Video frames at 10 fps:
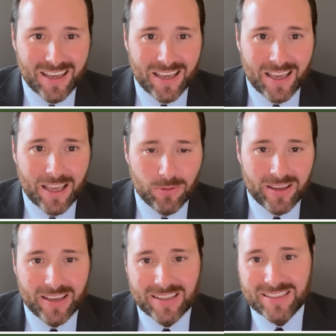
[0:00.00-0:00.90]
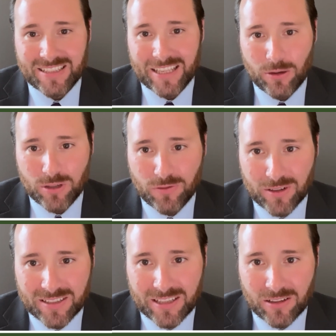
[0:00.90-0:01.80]
Henry is distinguished for
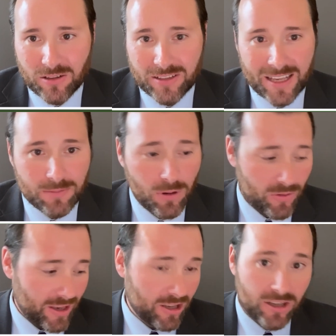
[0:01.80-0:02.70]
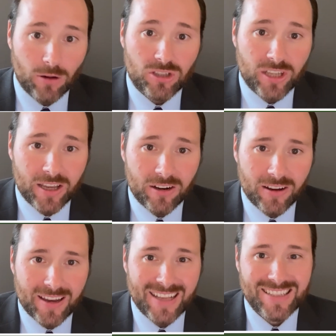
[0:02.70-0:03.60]
his skills as both a
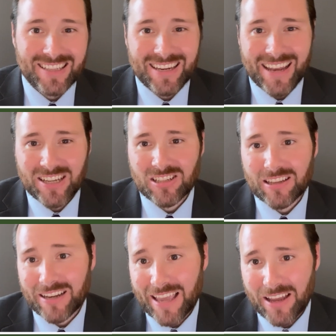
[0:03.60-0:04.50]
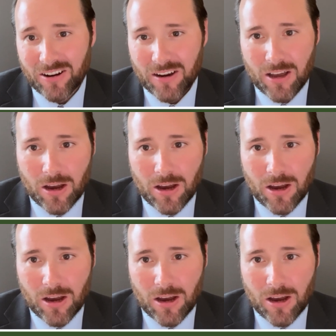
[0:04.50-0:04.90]
negotiator and as a tenacious litigator,